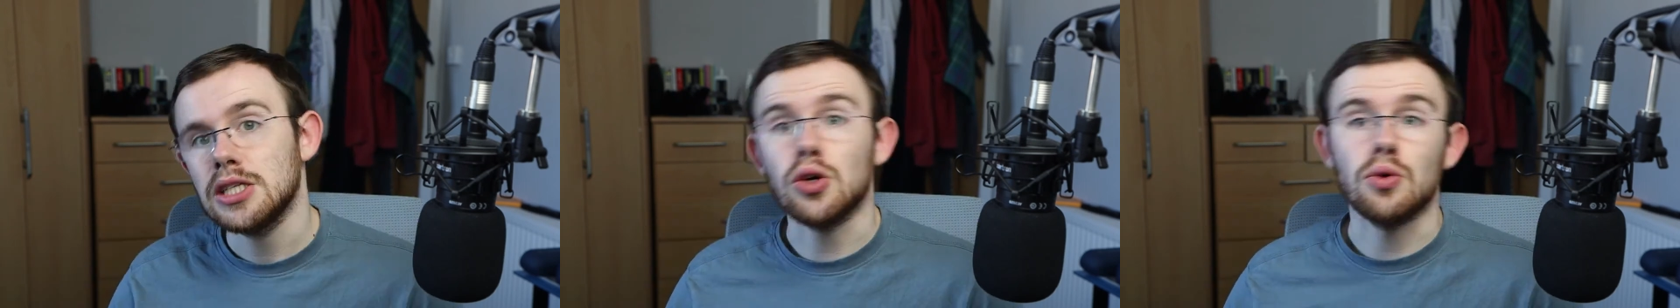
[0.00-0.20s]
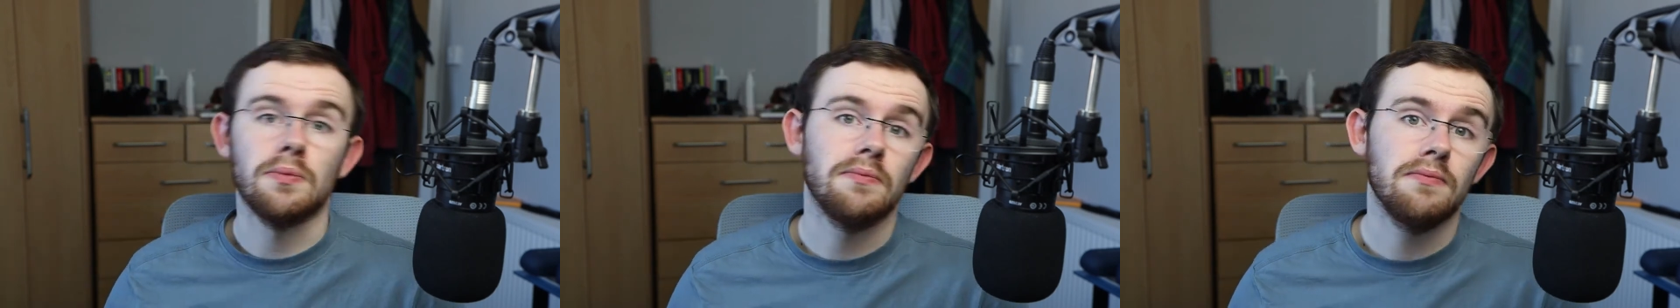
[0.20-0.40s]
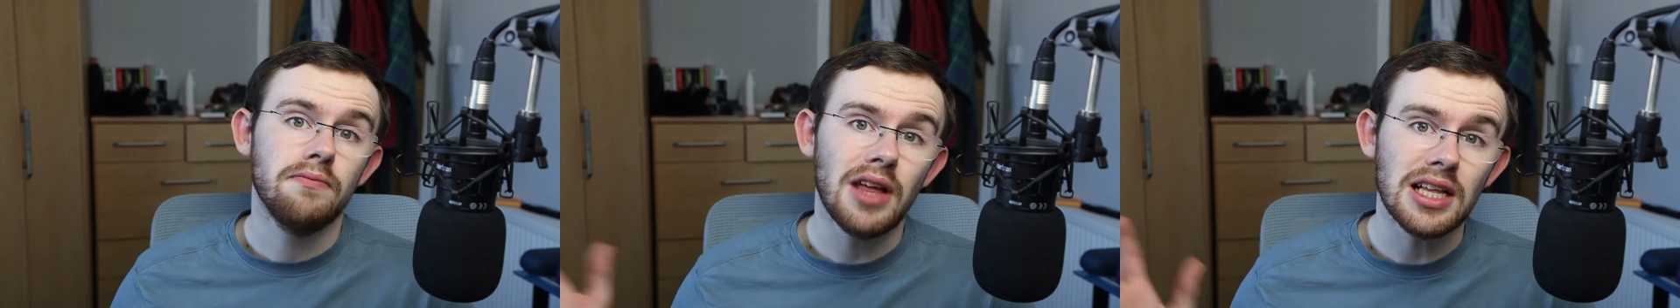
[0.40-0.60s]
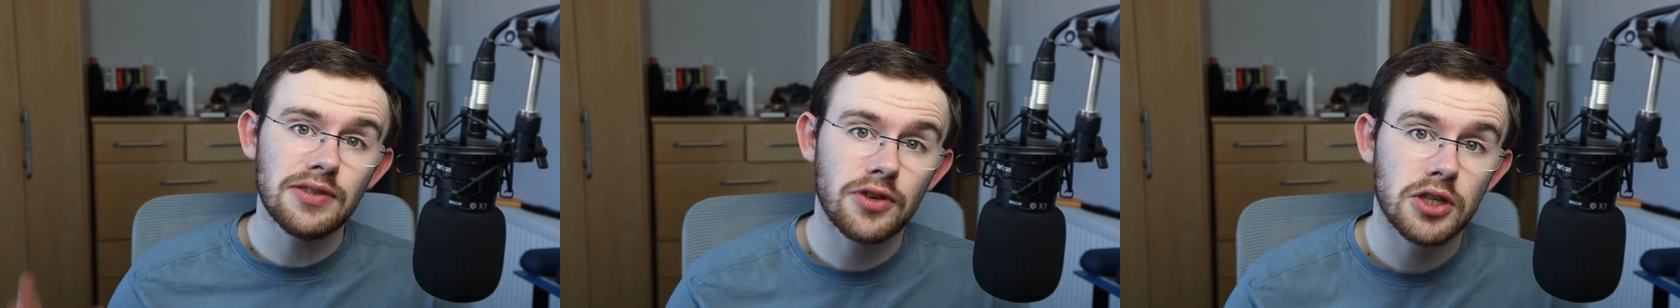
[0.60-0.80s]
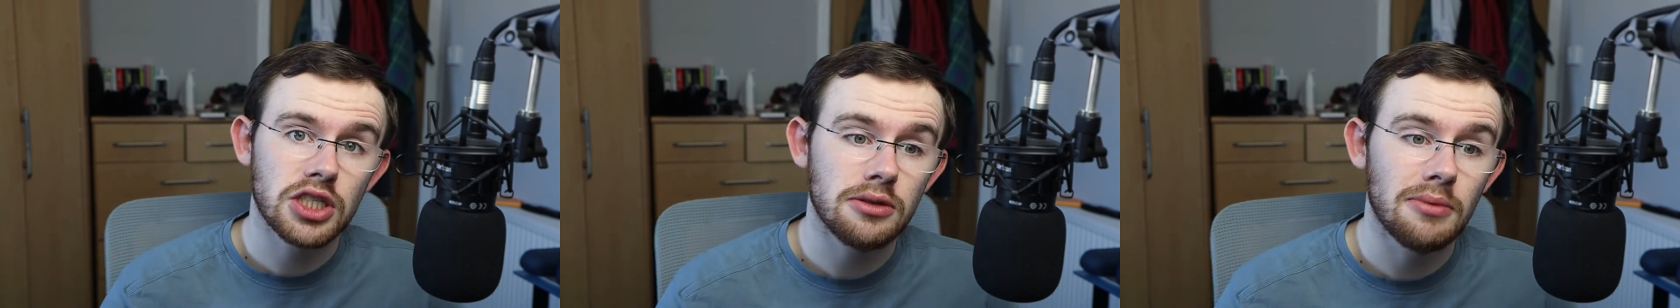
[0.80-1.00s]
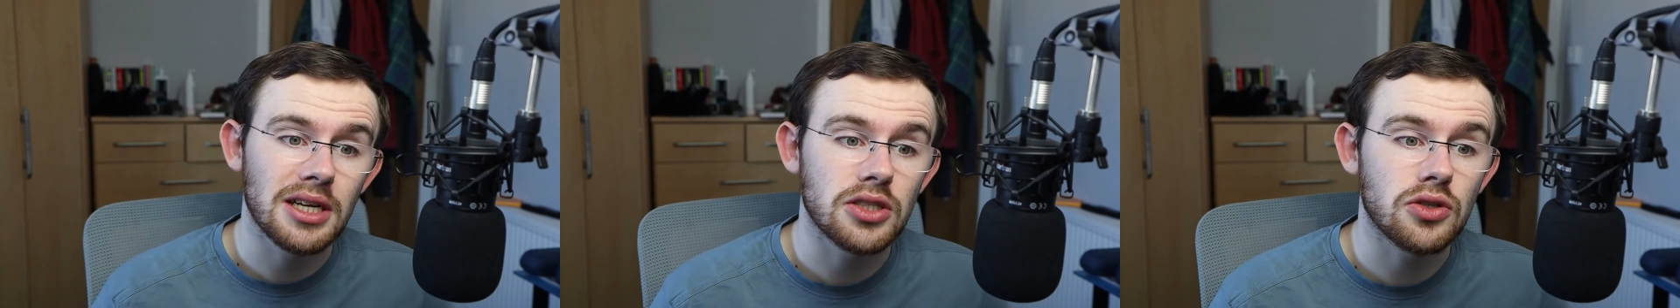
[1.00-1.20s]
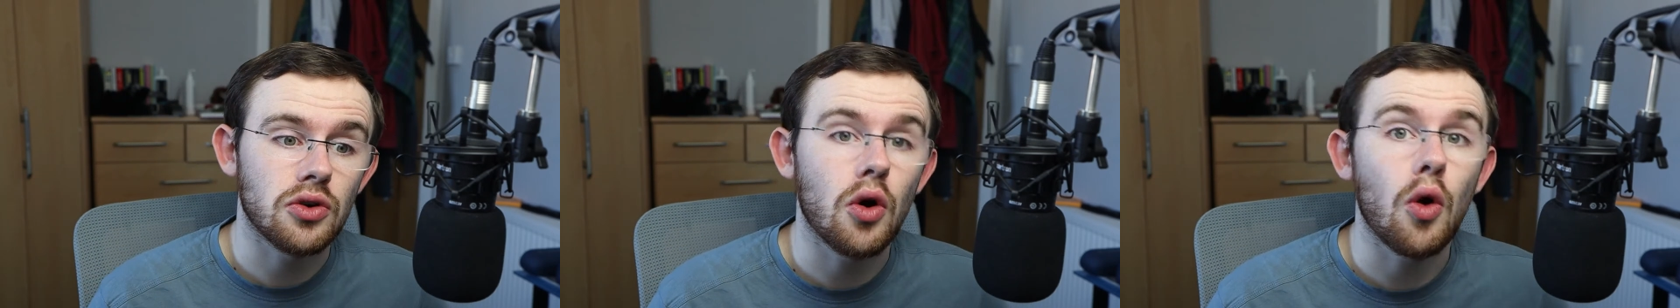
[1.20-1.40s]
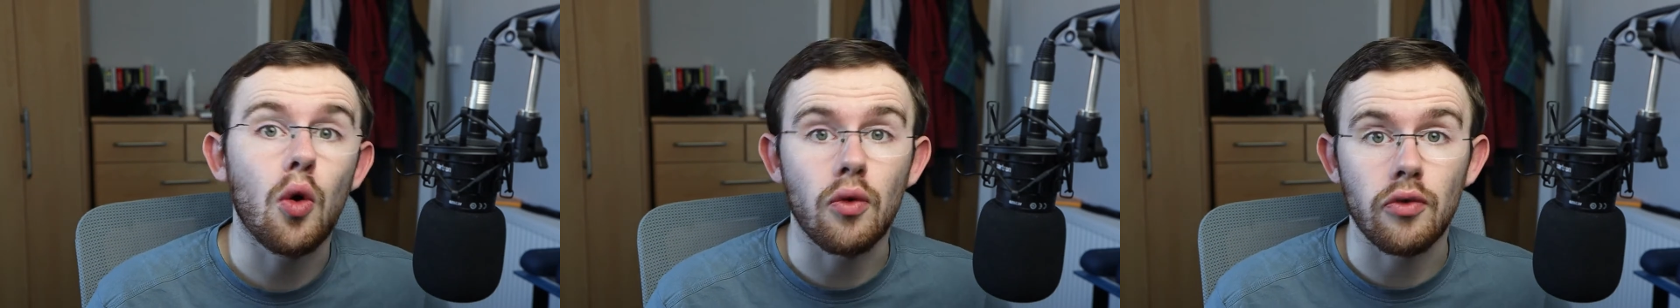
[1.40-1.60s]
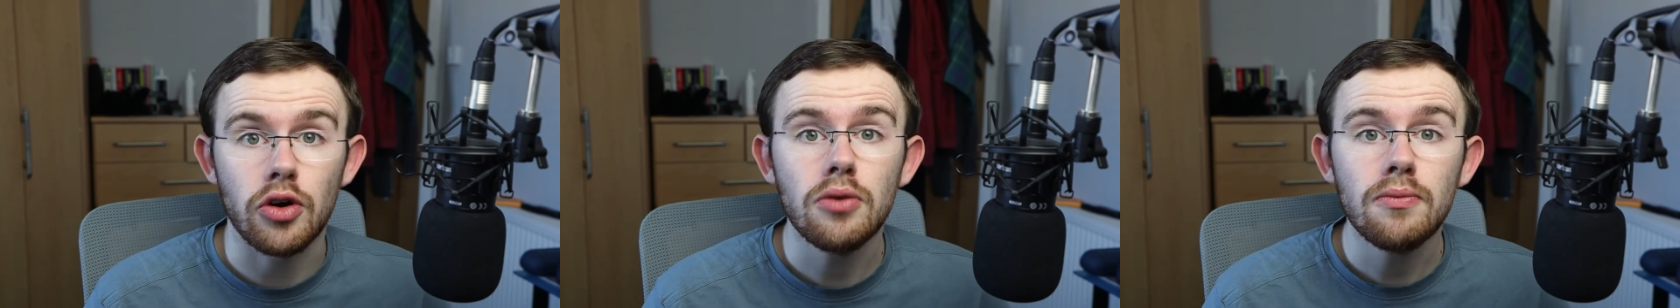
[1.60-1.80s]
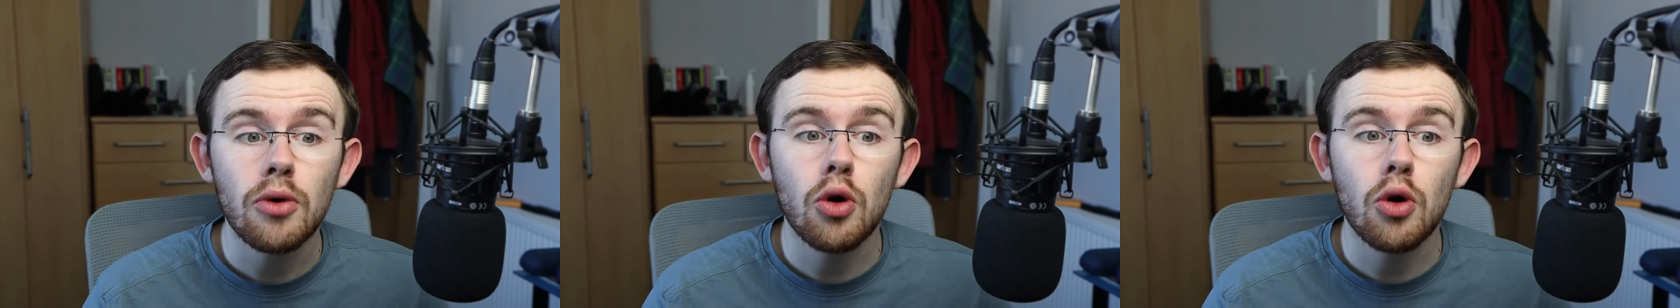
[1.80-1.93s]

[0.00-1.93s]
So, that's first semester over.